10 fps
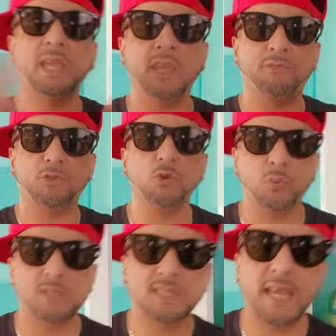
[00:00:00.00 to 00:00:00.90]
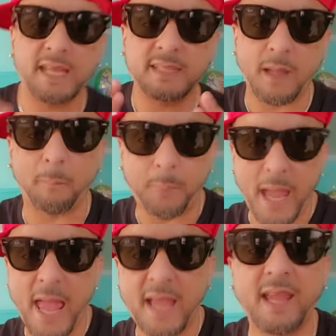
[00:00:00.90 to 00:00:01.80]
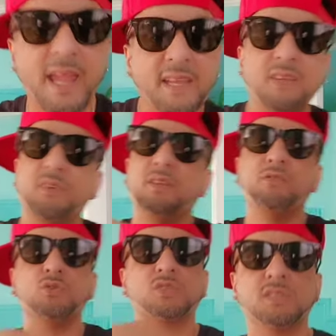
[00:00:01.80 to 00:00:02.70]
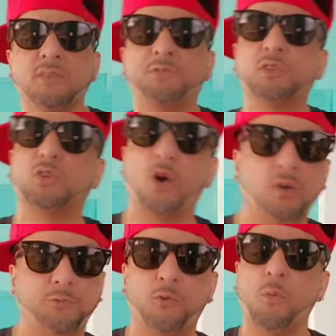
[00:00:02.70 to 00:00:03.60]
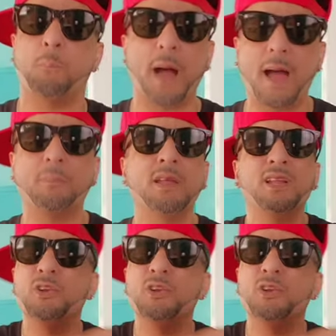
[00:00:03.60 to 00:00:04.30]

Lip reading: if you was getting the bag, and even if you sniffing dog food, pop,